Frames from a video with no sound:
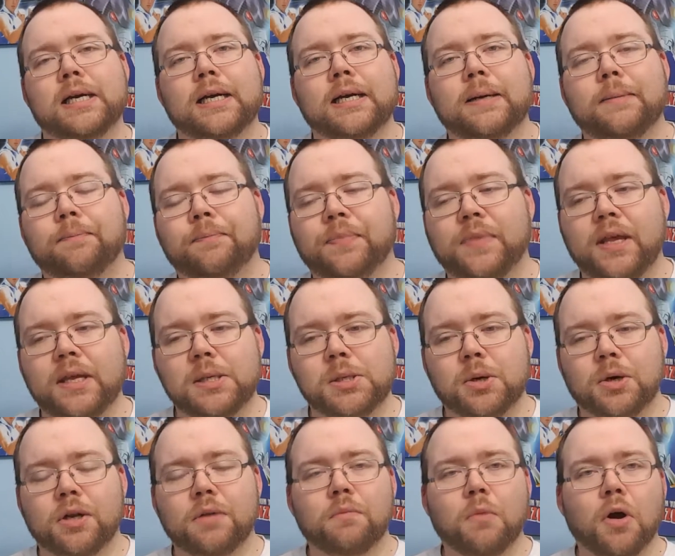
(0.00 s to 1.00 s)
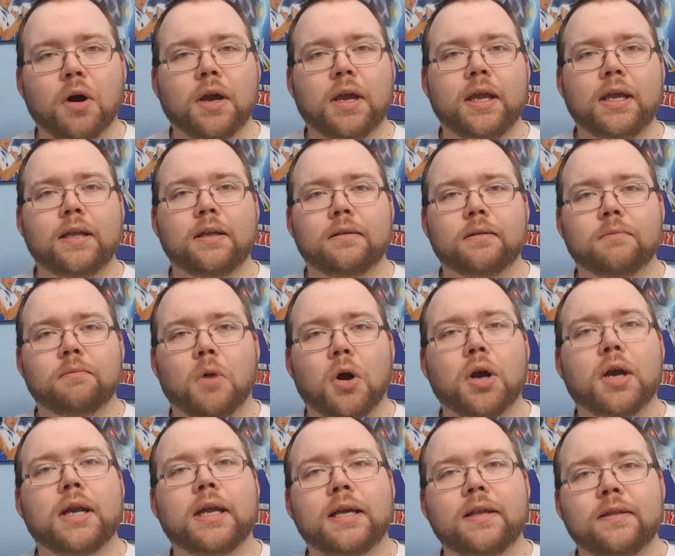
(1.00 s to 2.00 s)
Um, they started marking
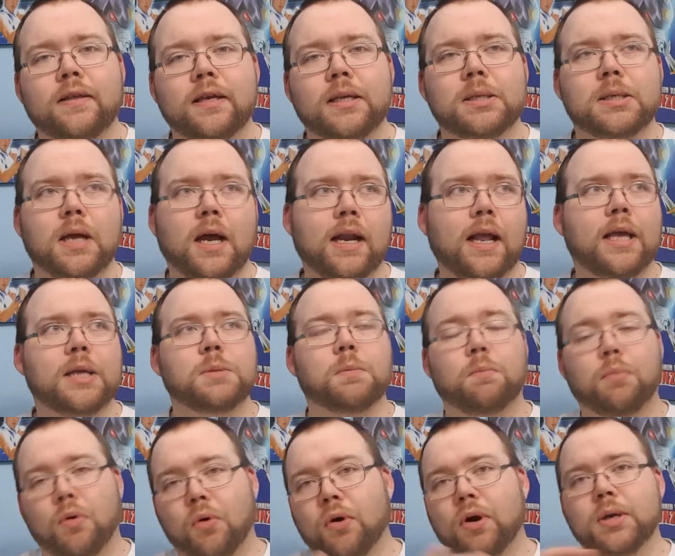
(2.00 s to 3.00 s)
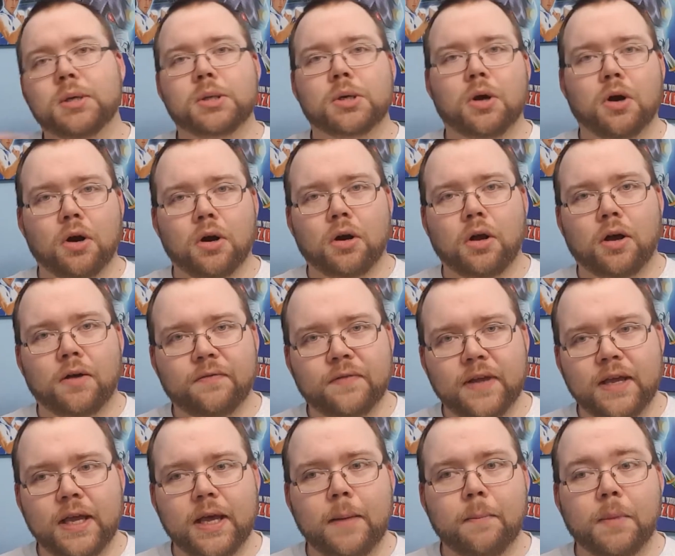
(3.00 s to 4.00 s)
marketing things not as Boris Karloff
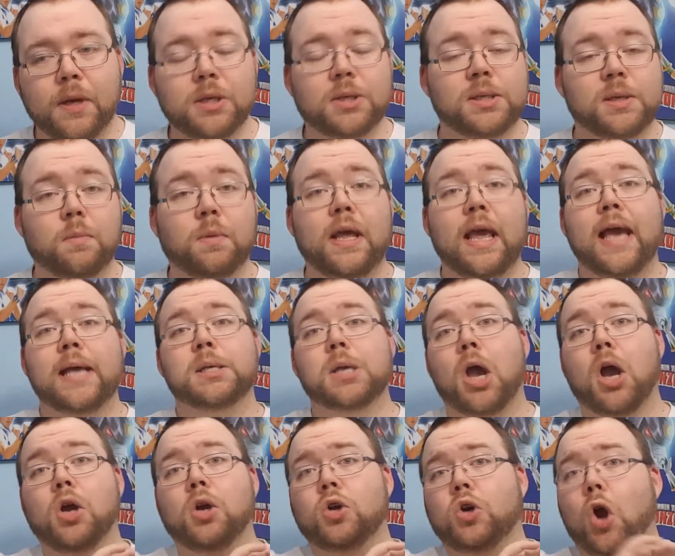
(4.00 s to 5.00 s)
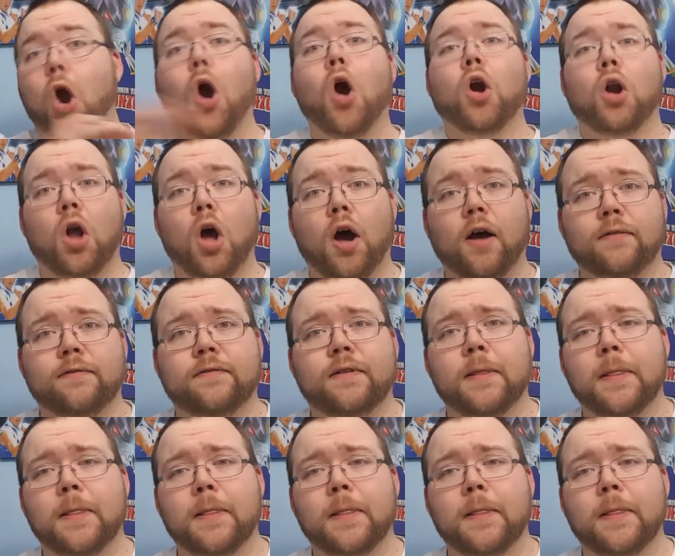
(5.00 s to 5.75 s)
in, but simply as Karloff.